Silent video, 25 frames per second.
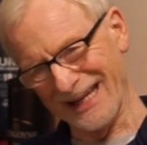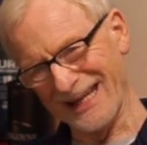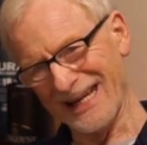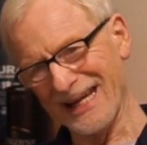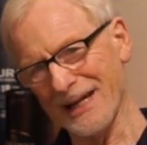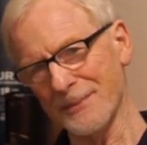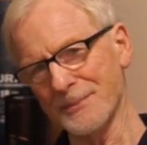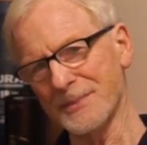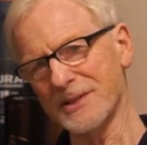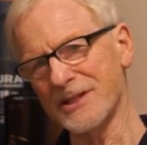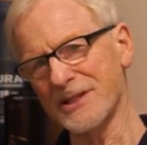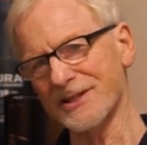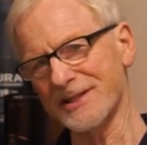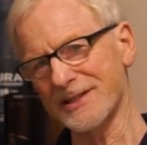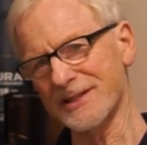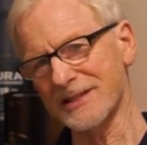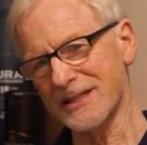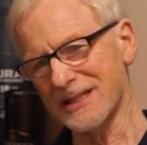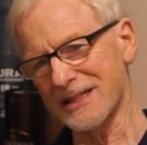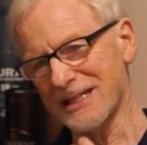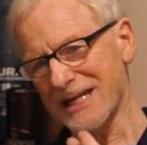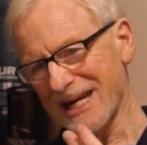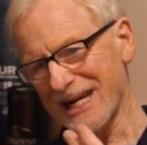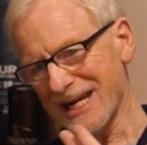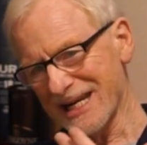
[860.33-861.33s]
am
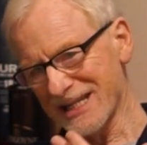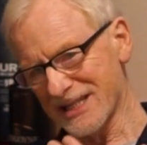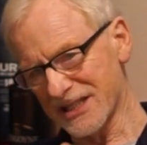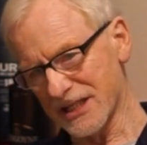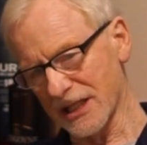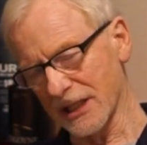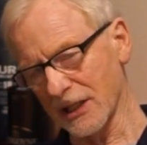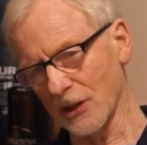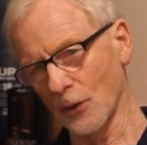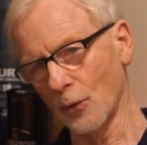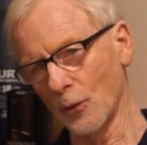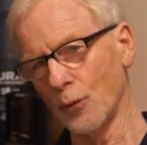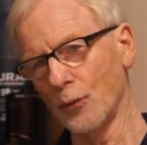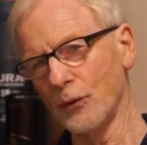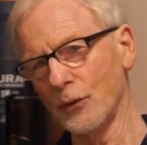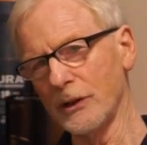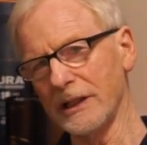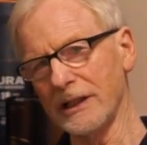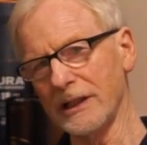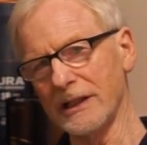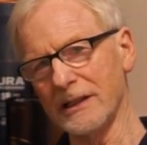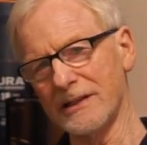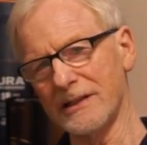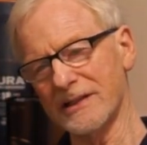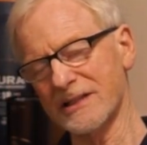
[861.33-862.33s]
just tasting a
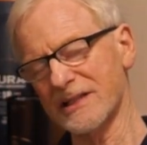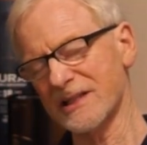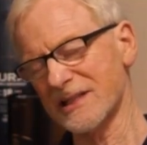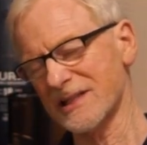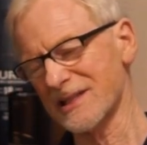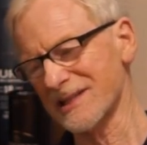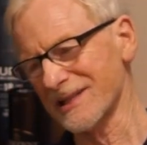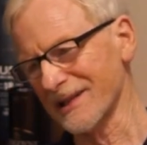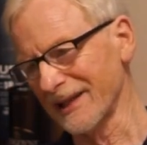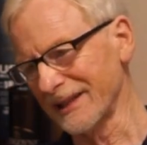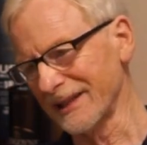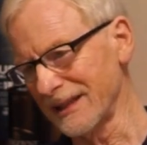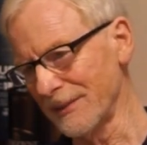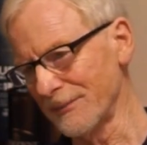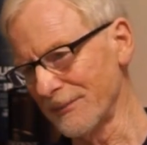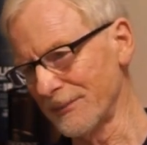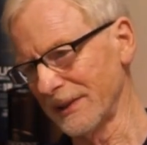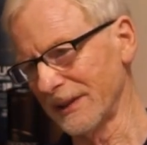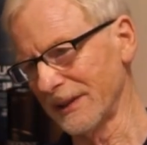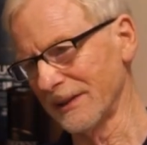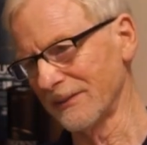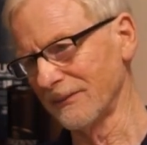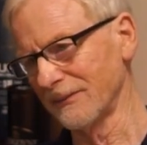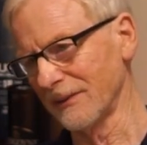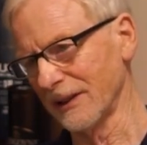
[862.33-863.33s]
wee slight
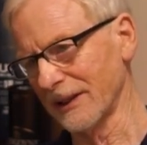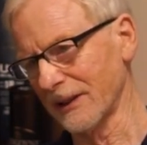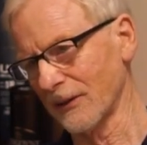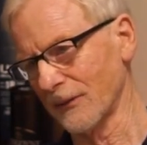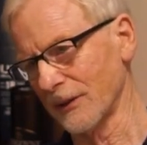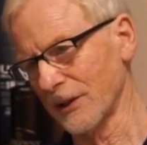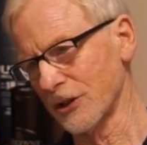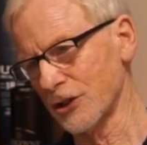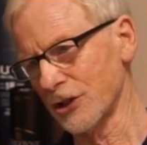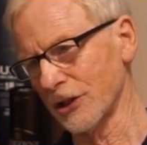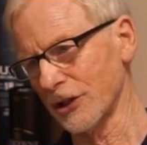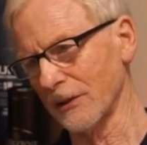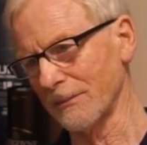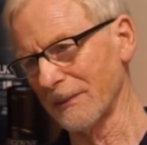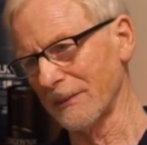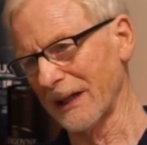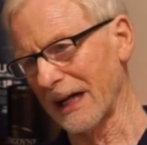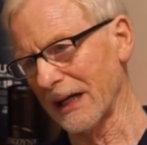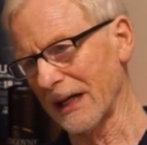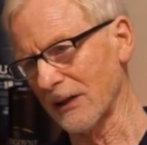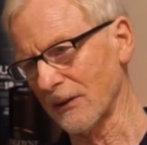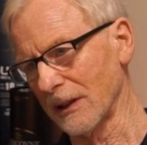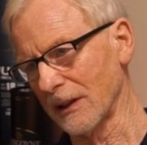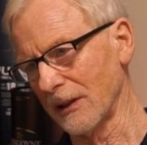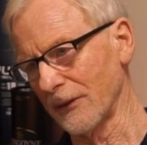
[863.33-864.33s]
bit of licorice in the
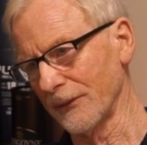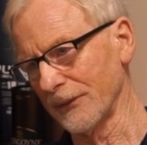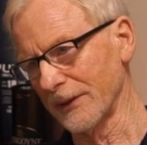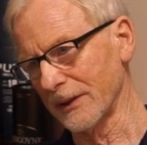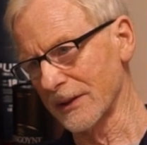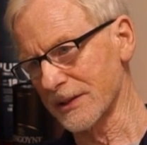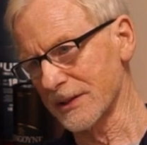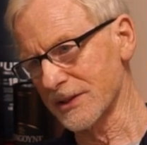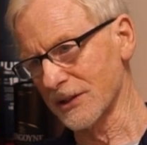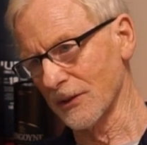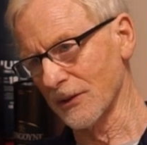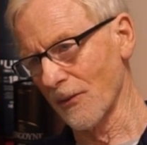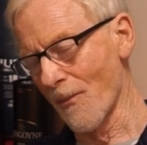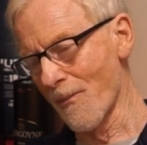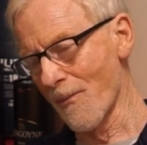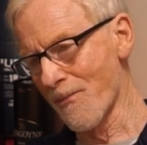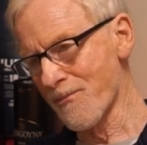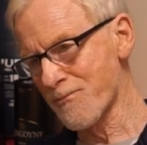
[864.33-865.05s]
background there, so